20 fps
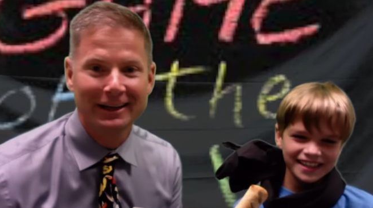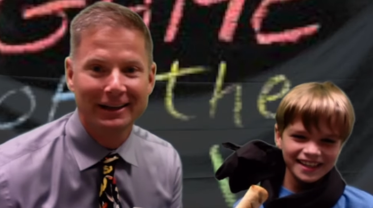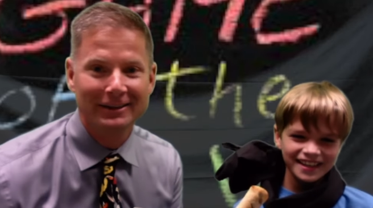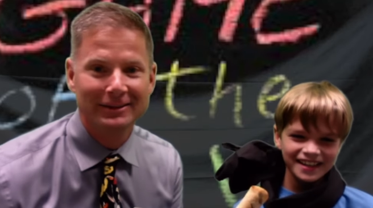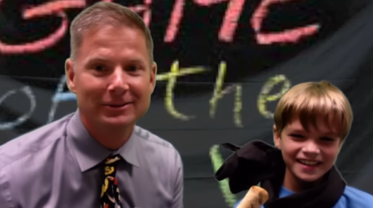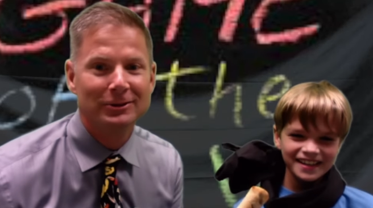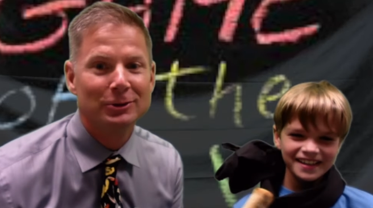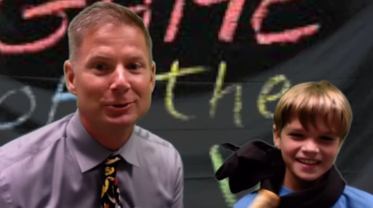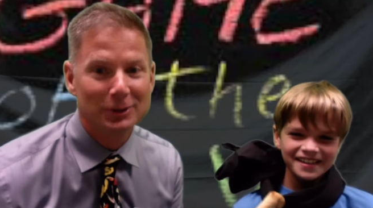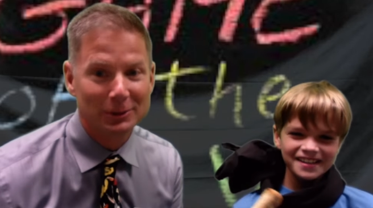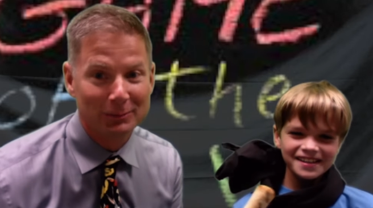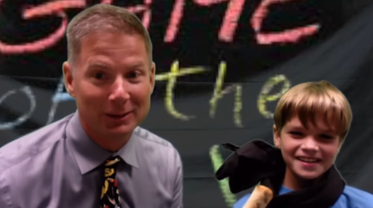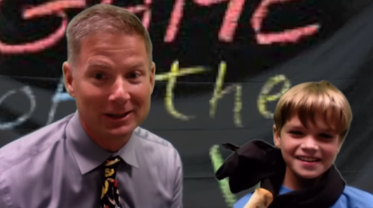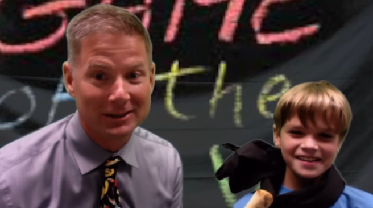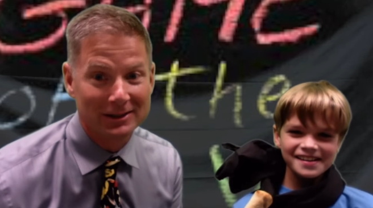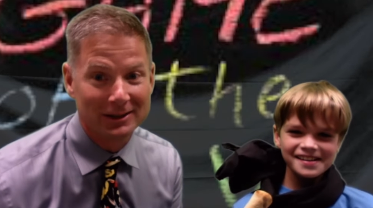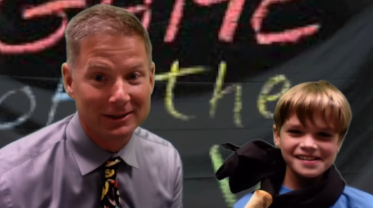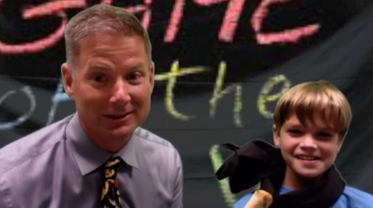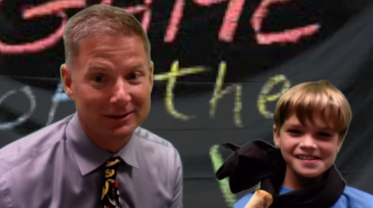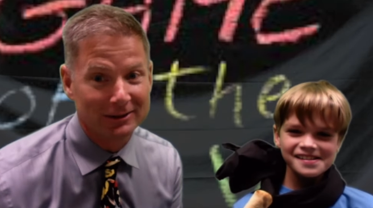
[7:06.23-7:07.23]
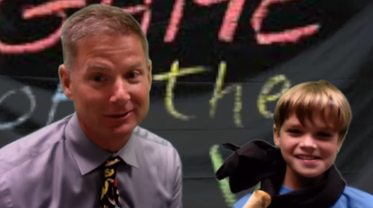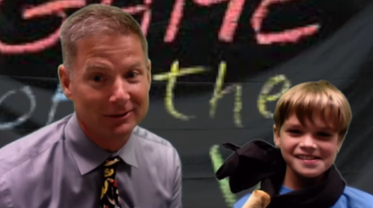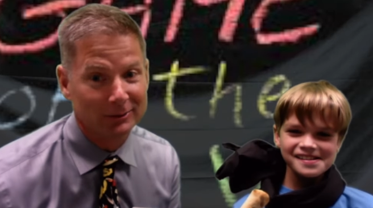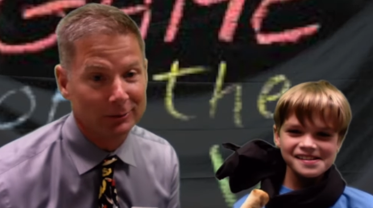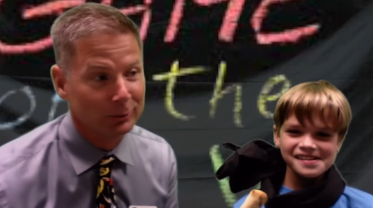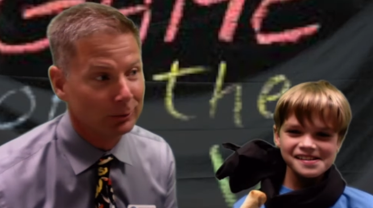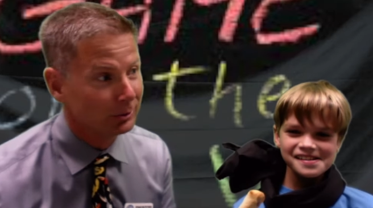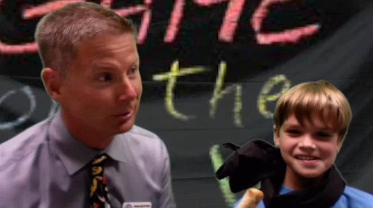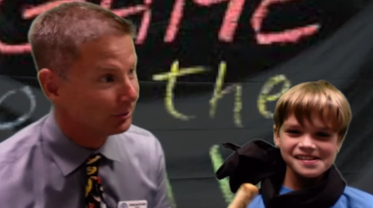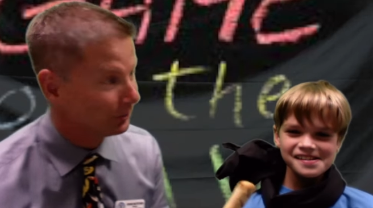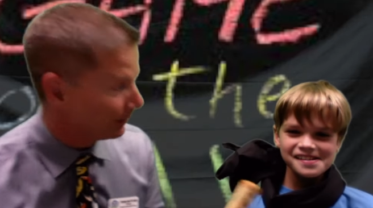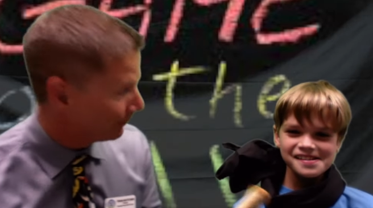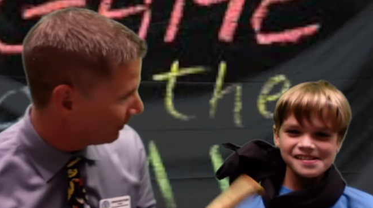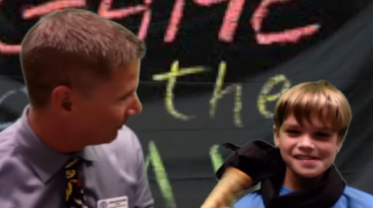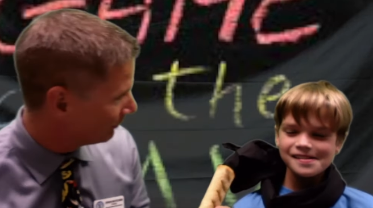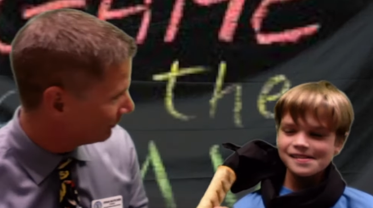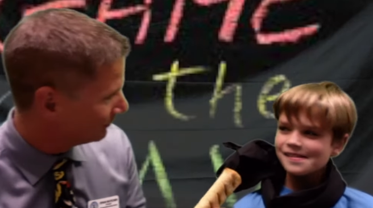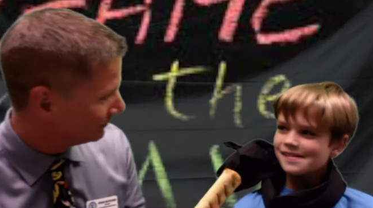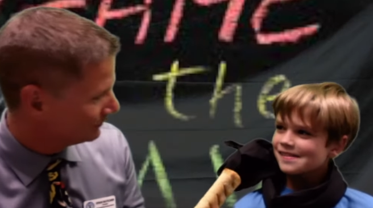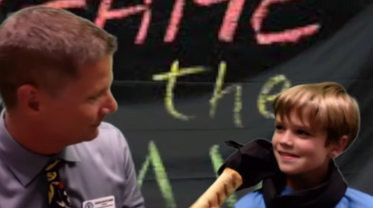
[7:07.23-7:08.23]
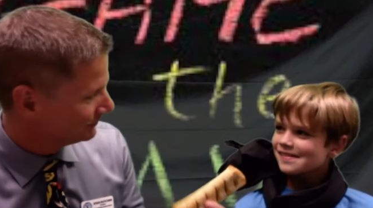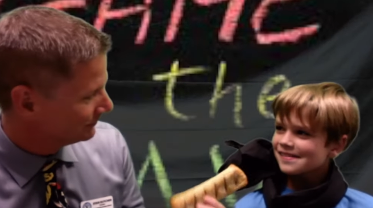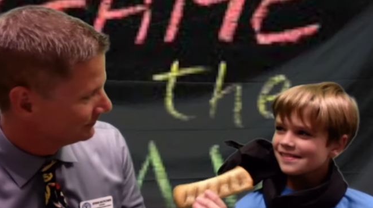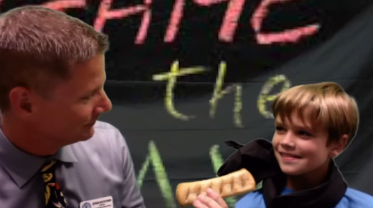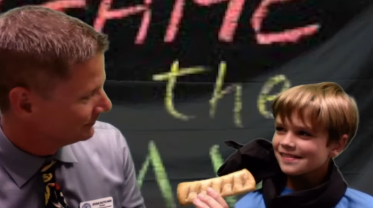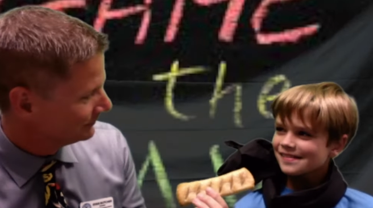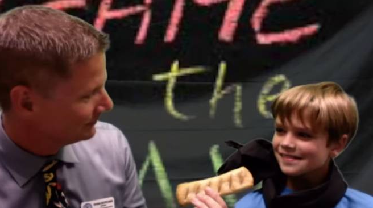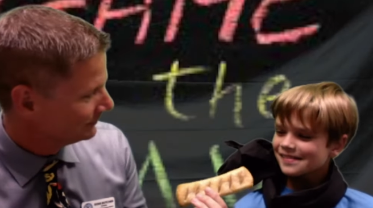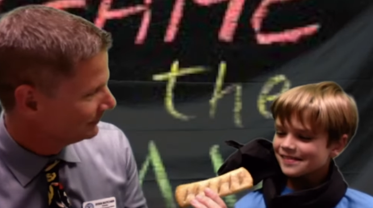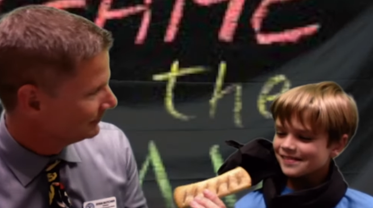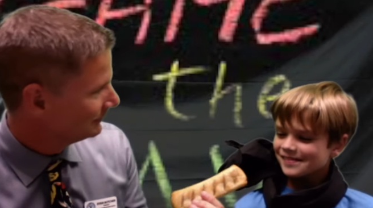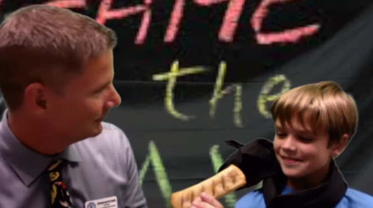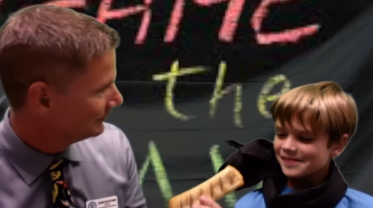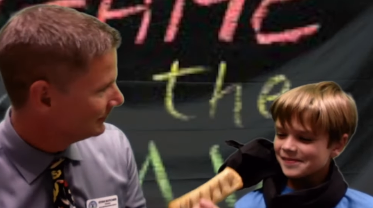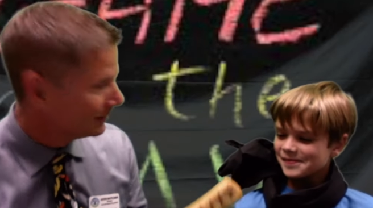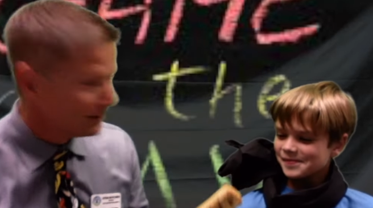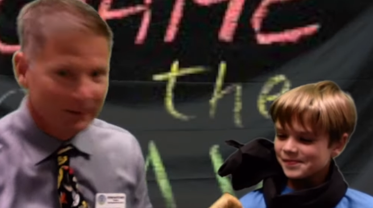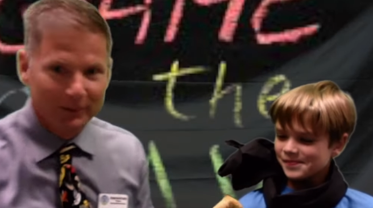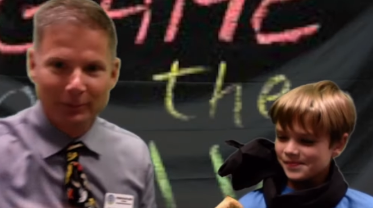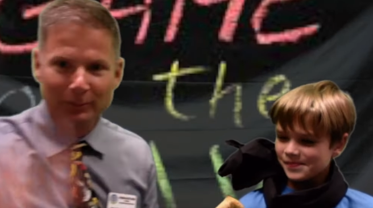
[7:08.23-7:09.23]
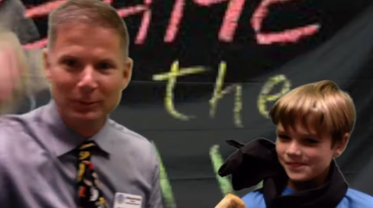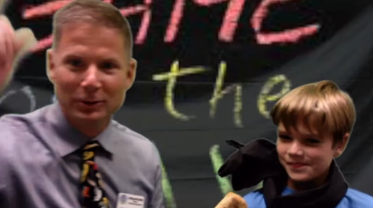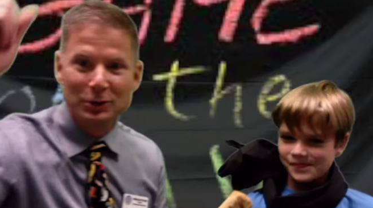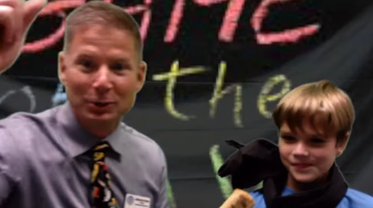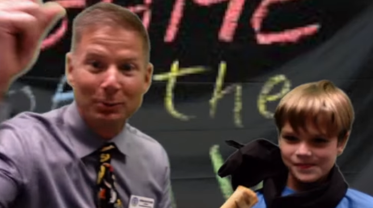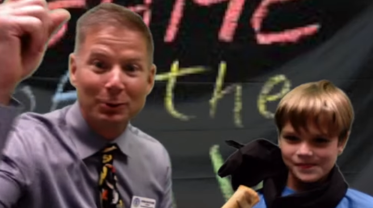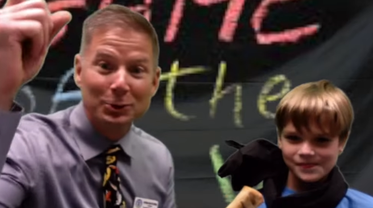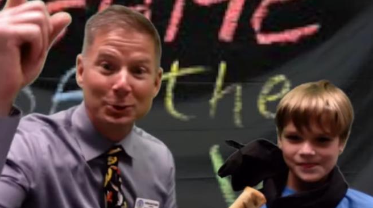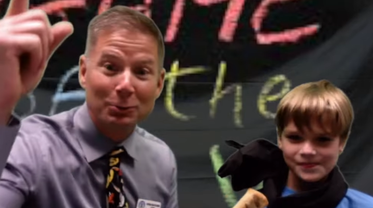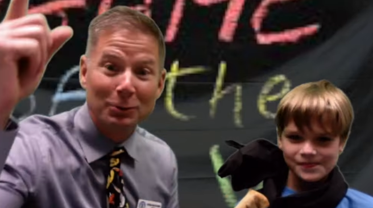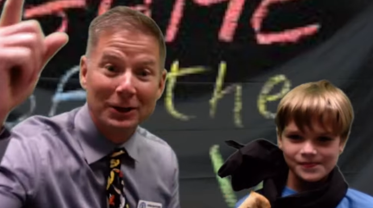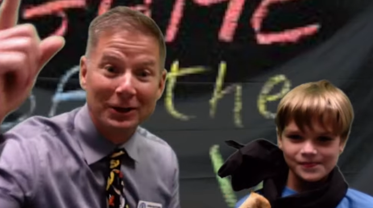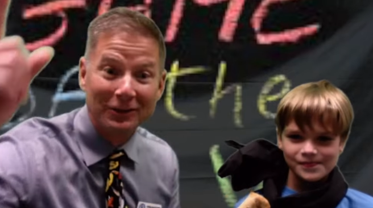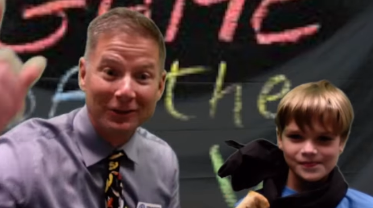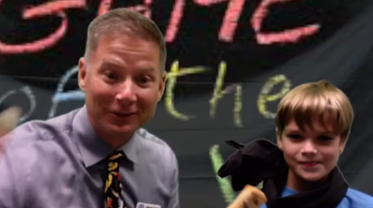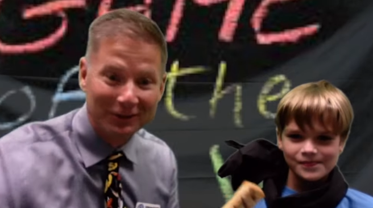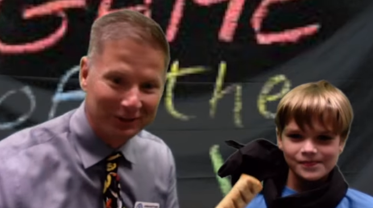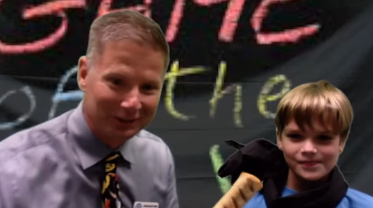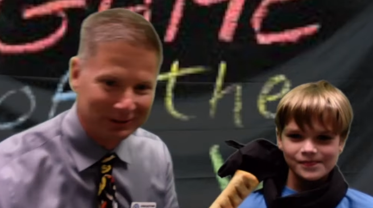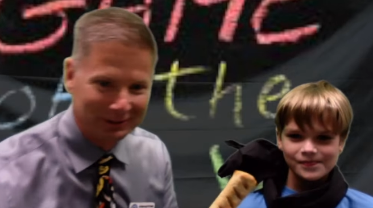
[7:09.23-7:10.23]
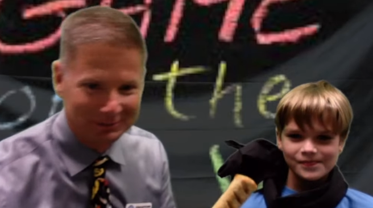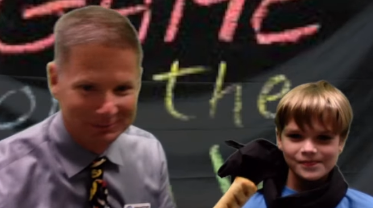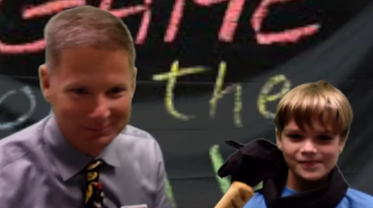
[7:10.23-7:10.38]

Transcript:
Speaker 1: using my senses or some of them. Mr. Butcher wins.